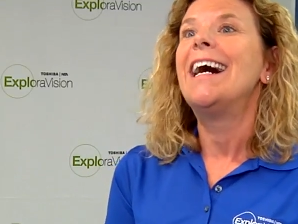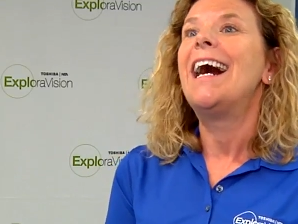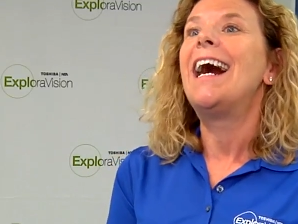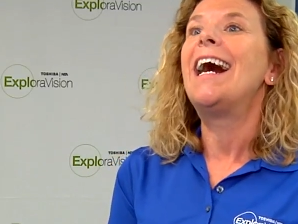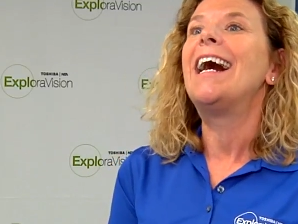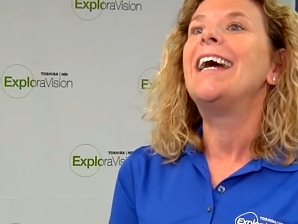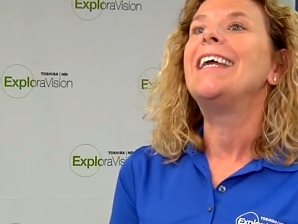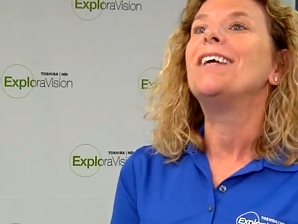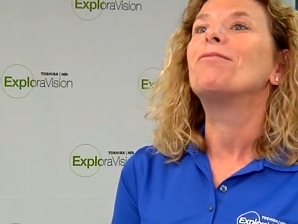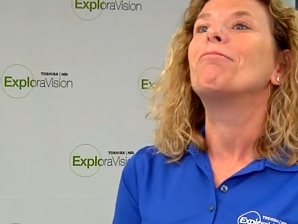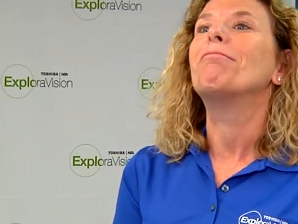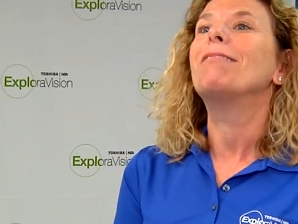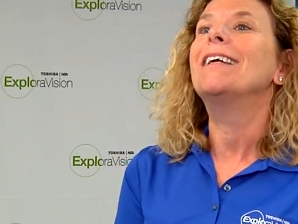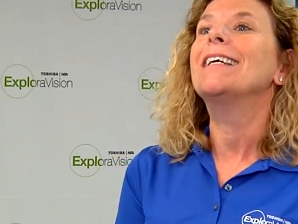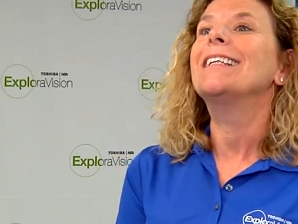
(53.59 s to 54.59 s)
uh, it
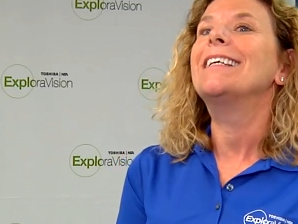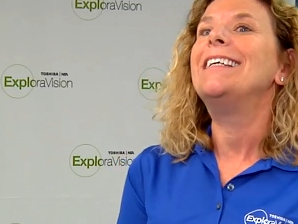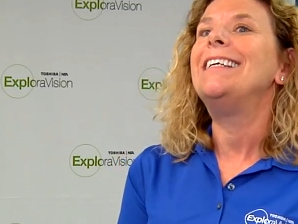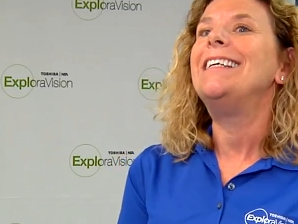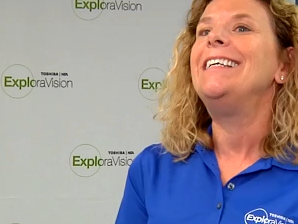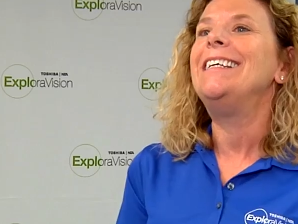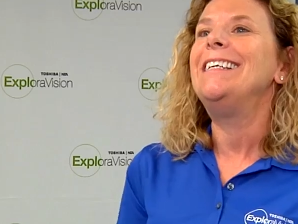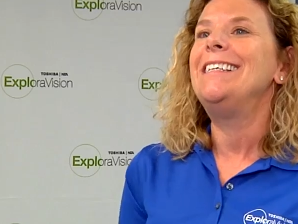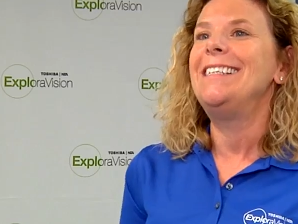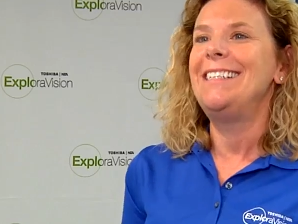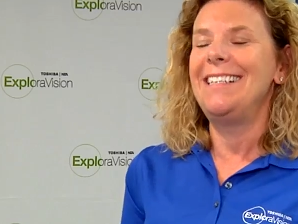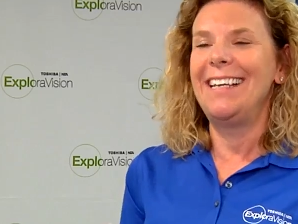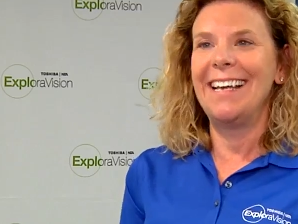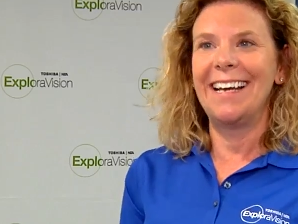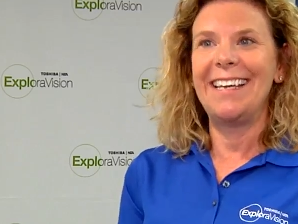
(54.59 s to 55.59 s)
really,
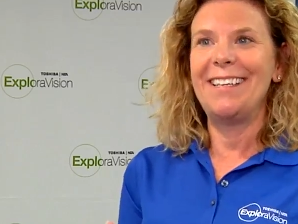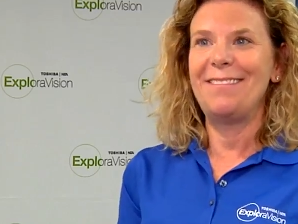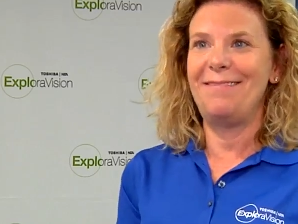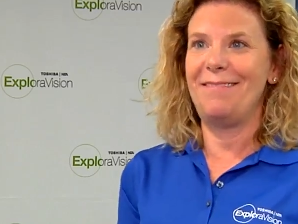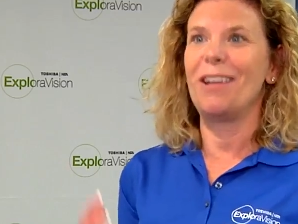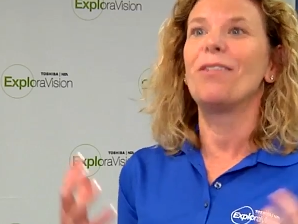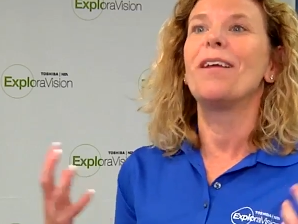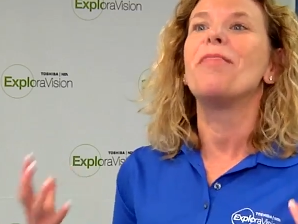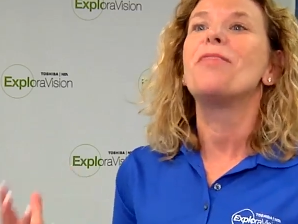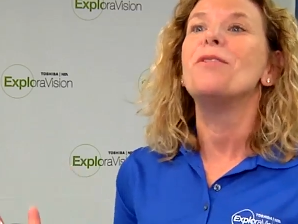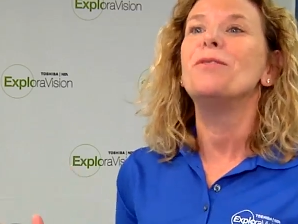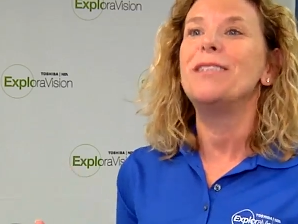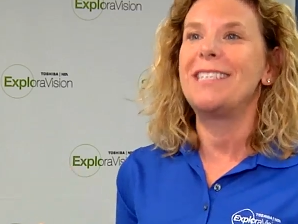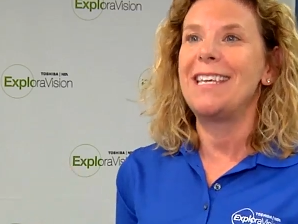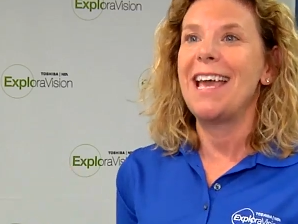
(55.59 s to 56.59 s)
uh, their
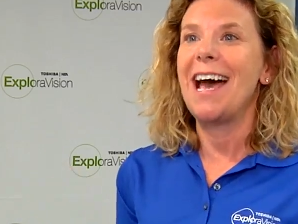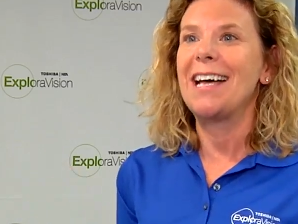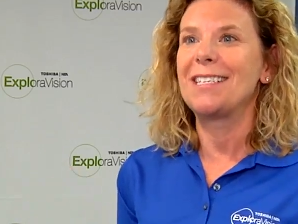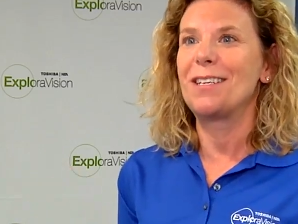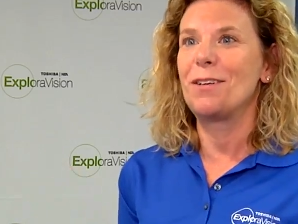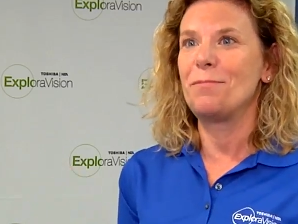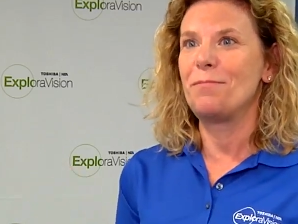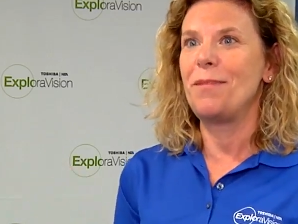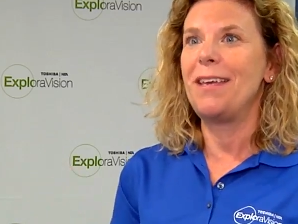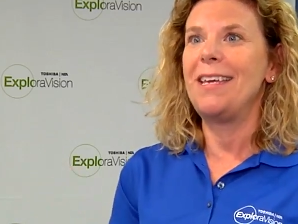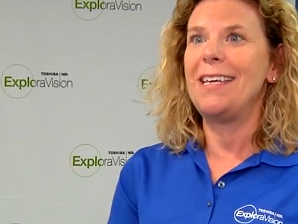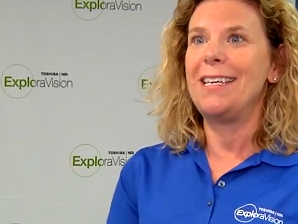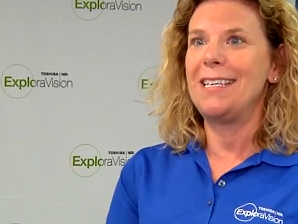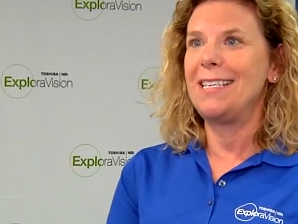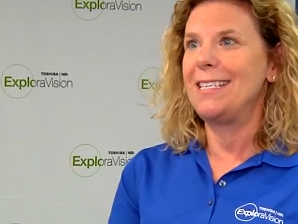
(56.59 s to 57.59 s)
enthusiasm
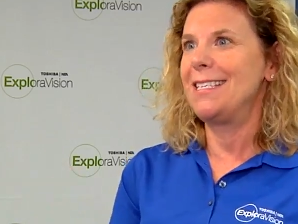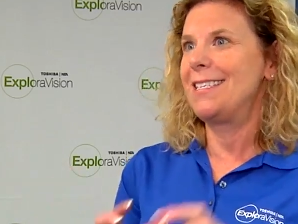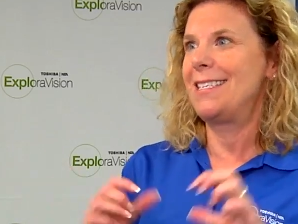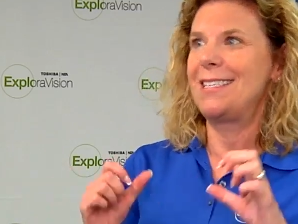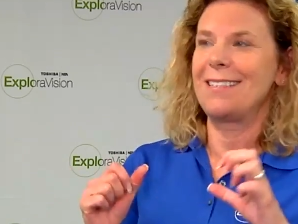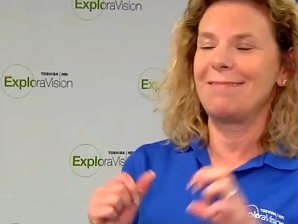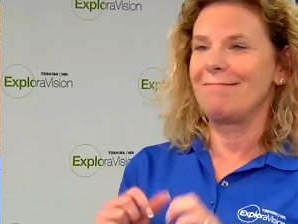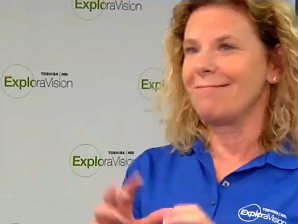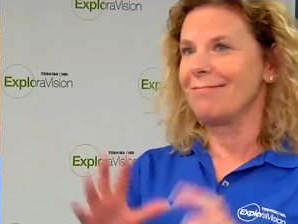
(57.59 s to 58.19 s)
is